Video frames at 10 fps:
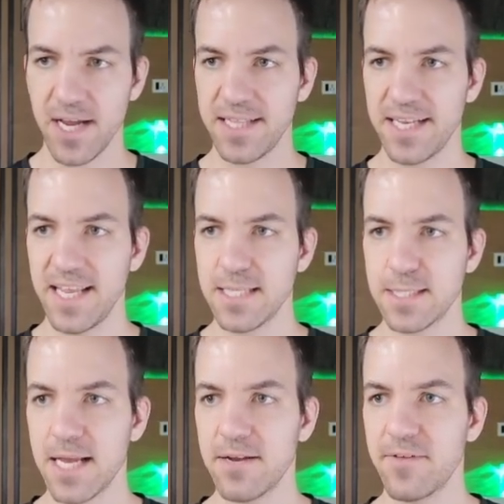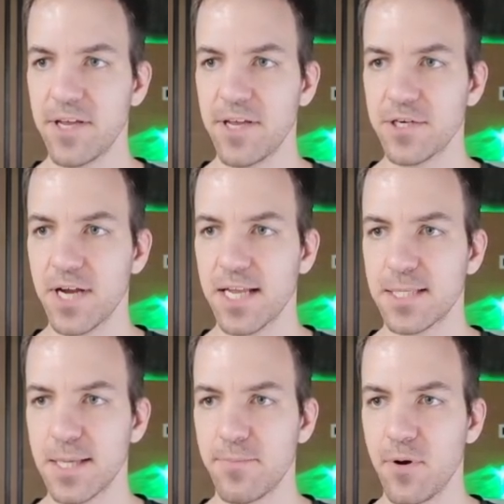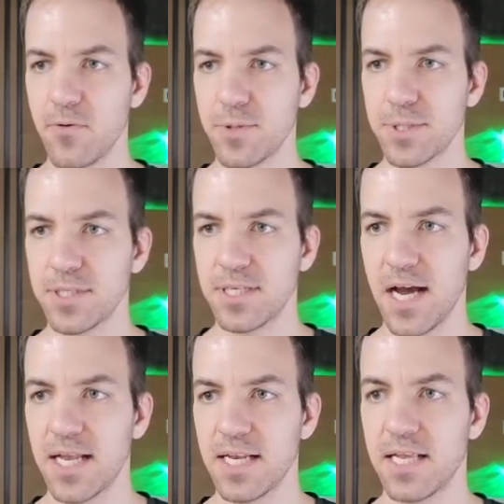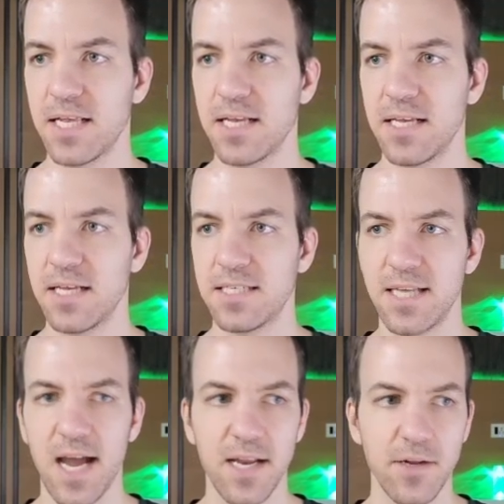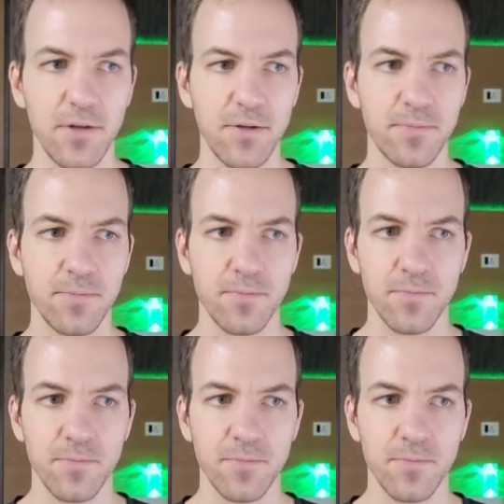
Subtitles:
And then inside of here, I could say post dot title.